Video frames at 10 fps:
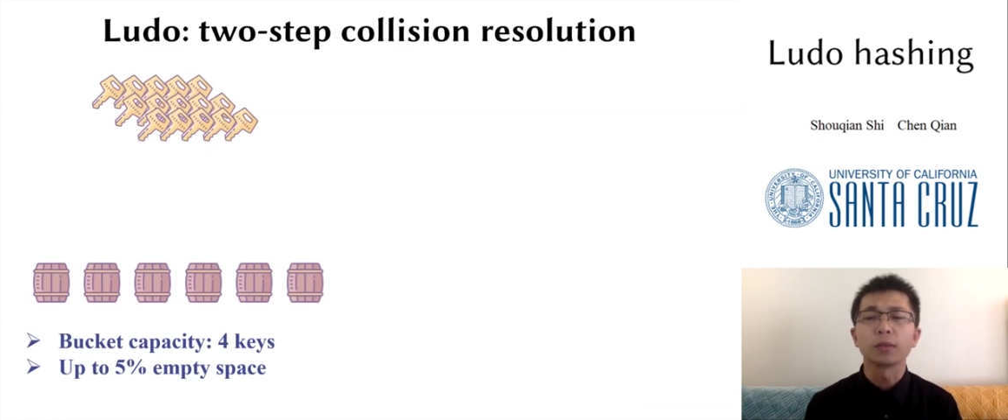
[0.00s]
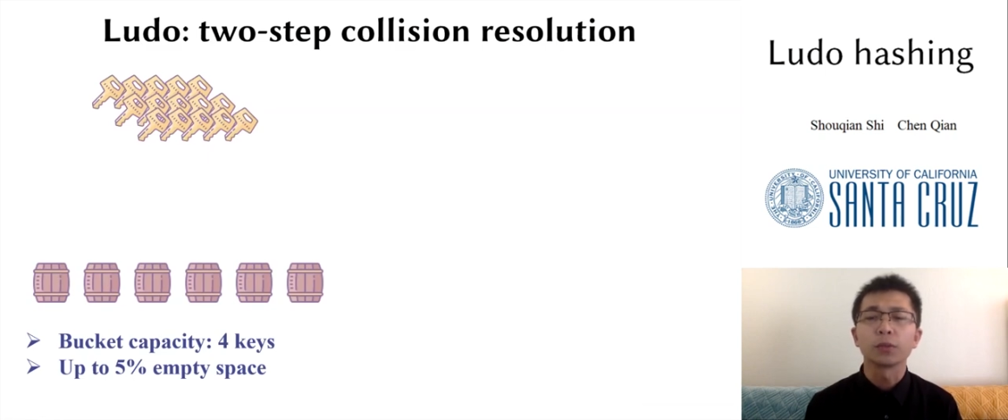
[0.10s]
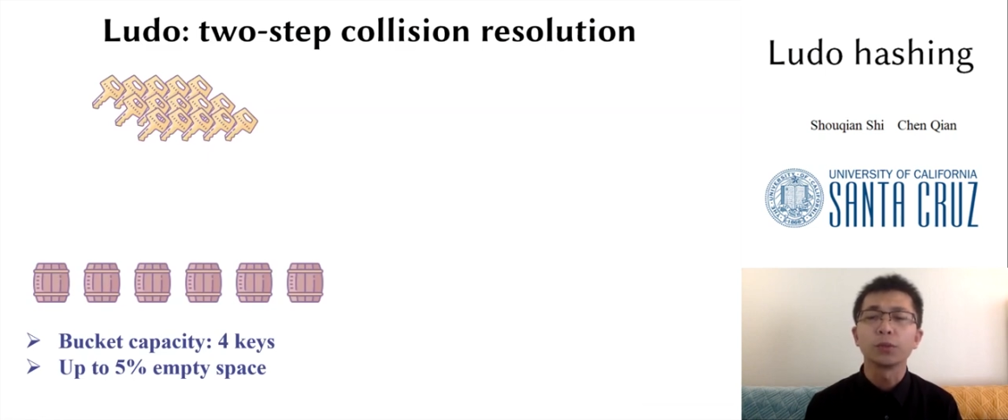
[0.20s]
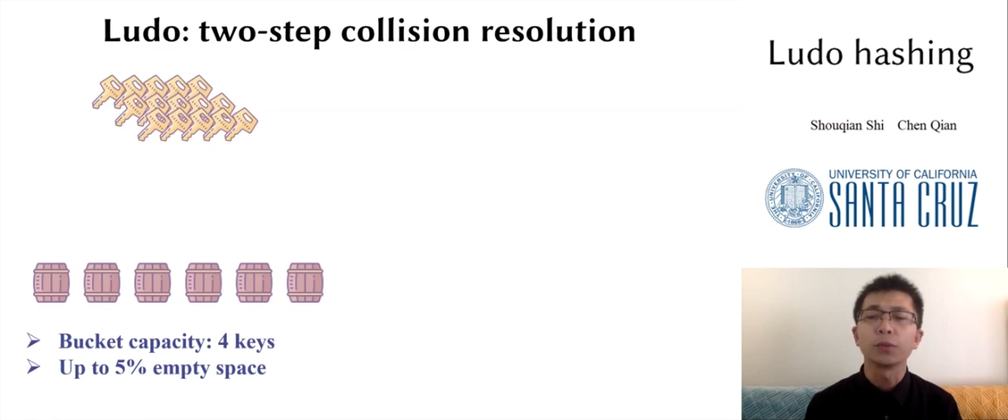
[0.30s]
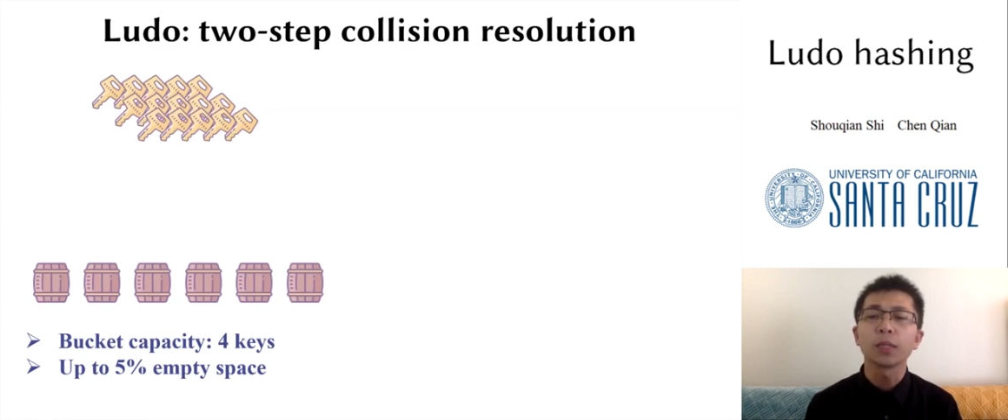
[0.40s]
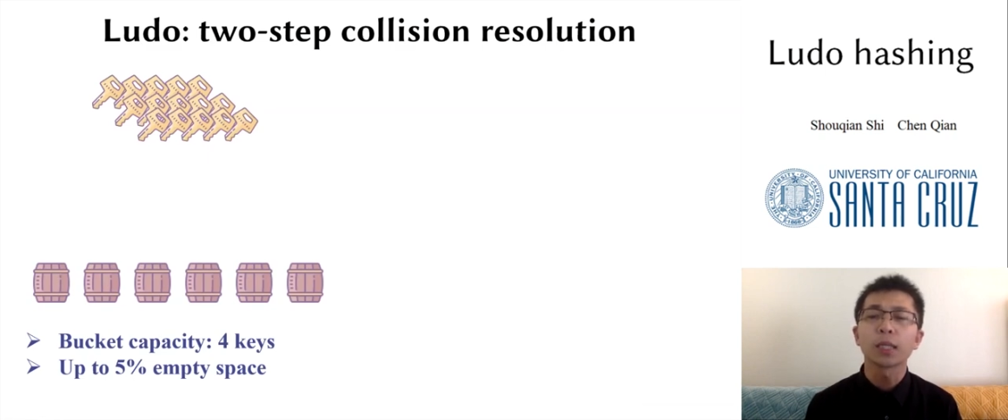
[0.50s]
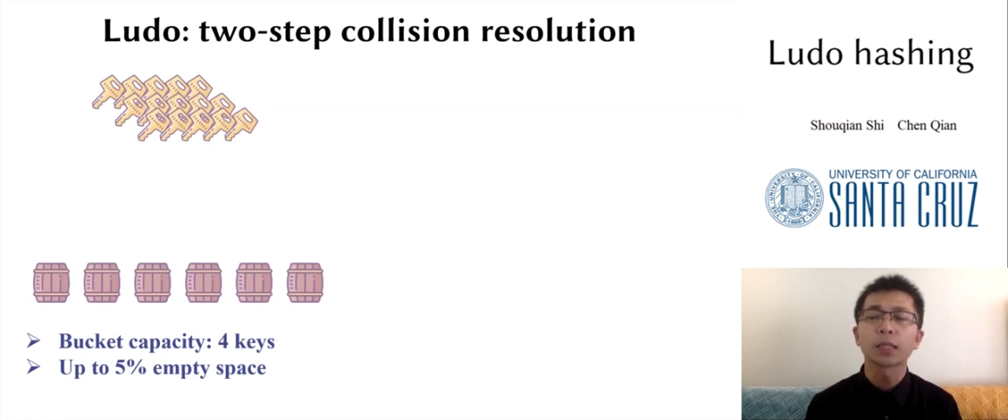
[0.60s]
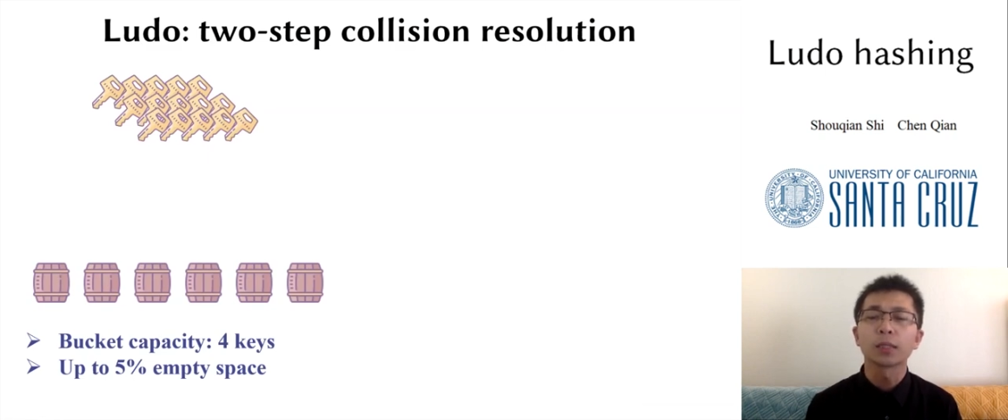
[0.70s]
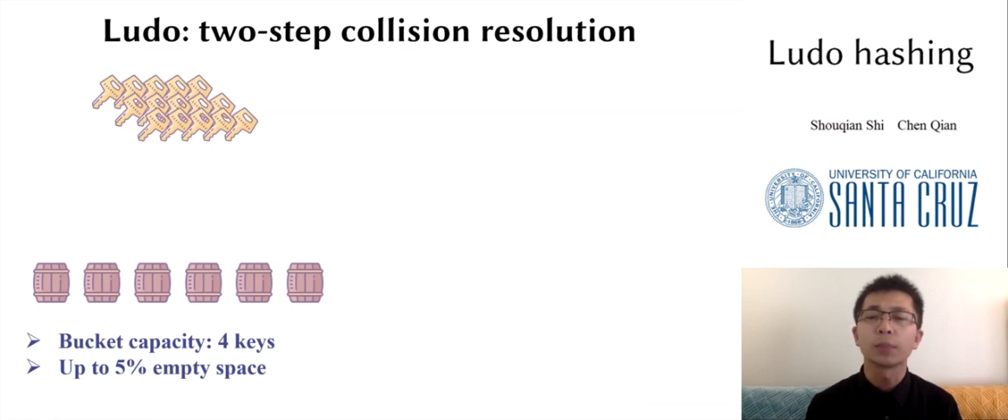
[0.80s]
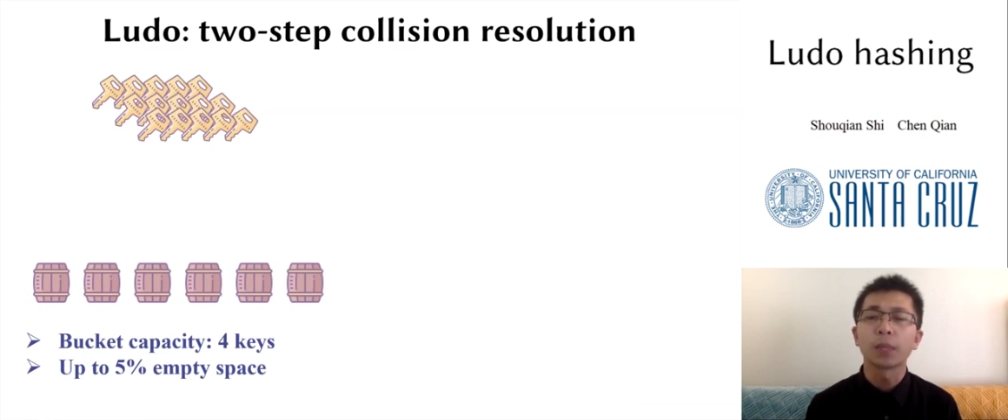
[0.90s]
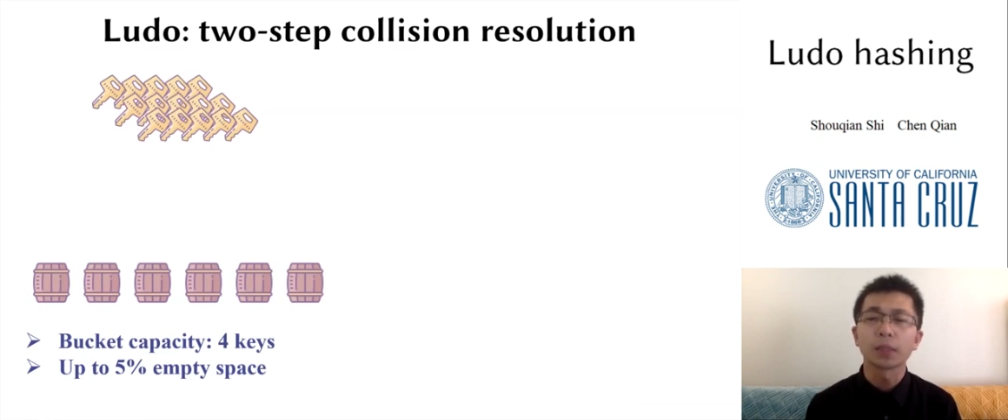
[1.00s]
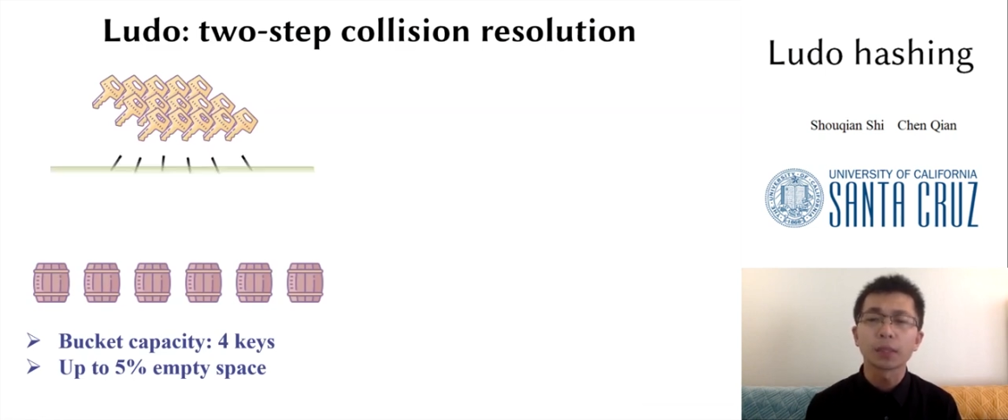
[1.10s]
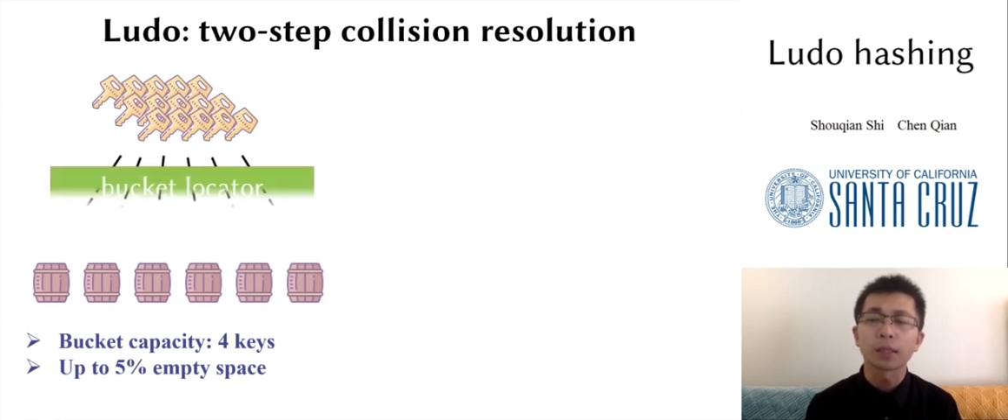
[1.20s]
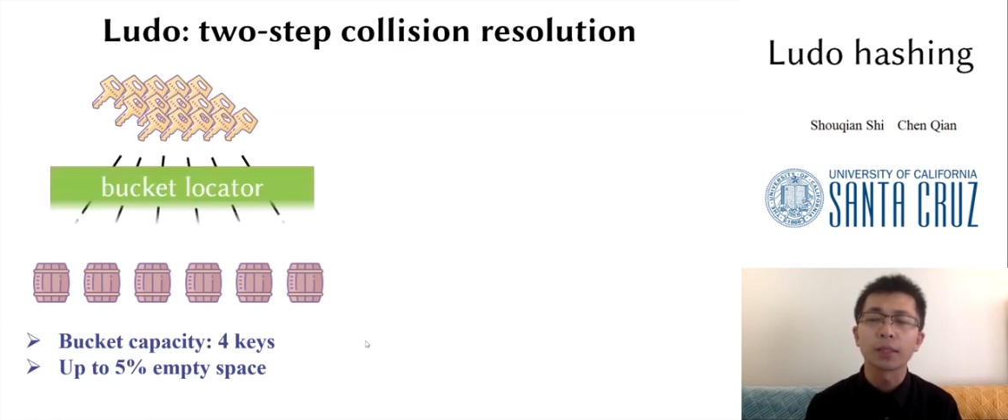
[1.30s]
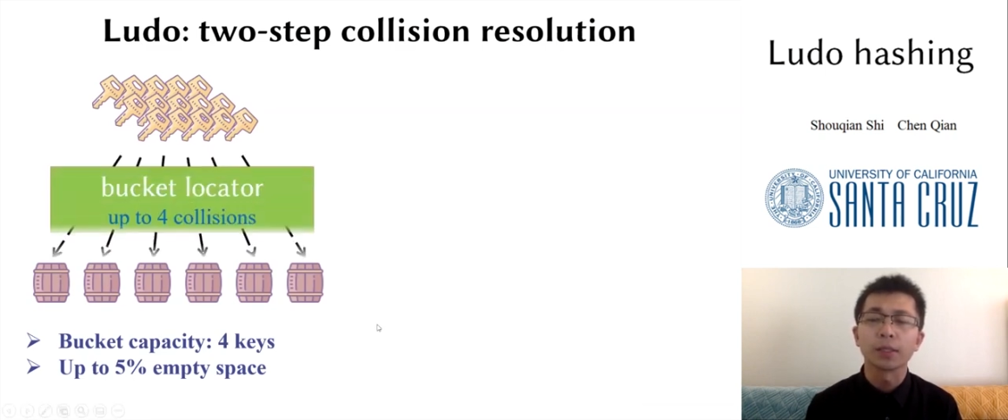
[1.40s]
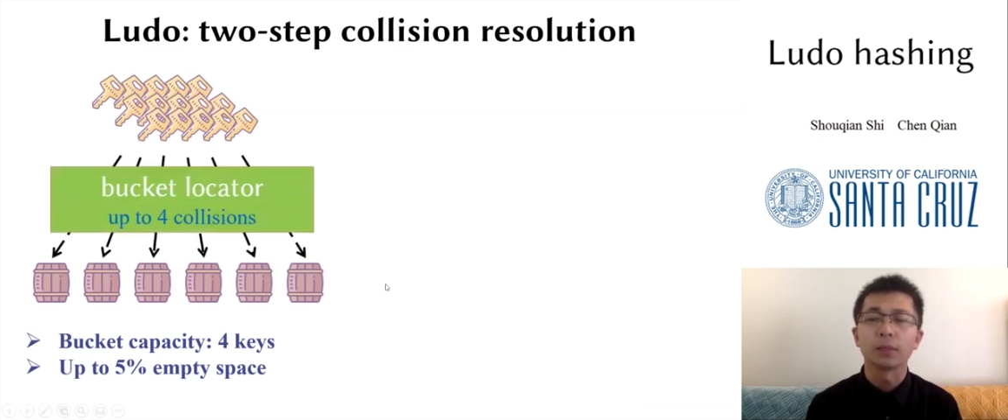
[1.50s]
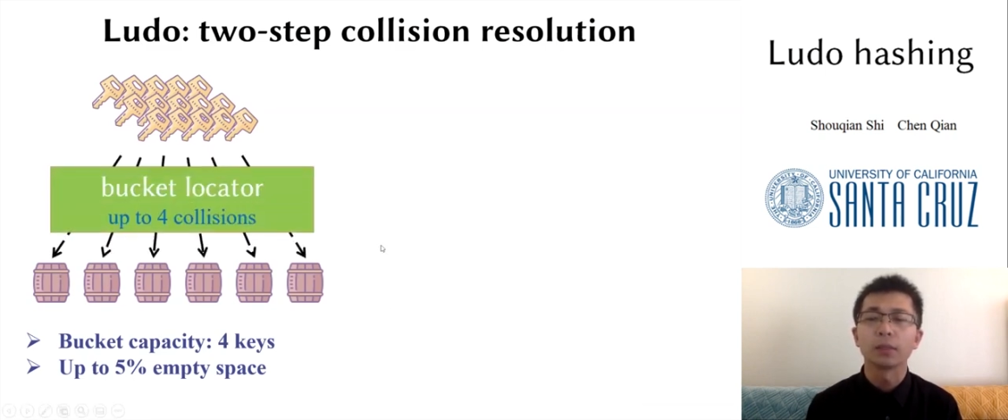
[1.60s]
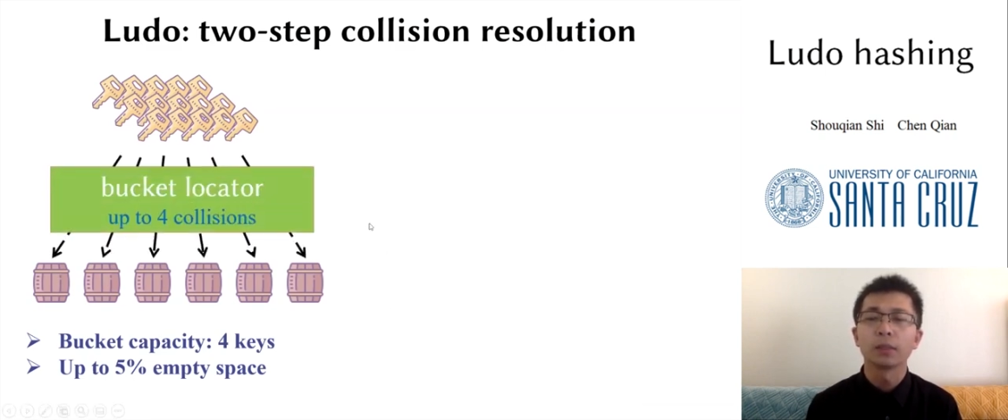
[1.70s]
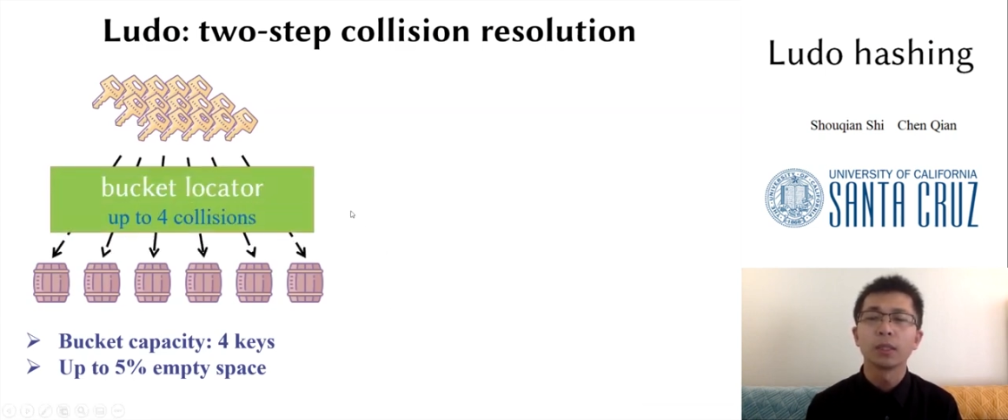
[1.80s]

to realize the bounded clearing.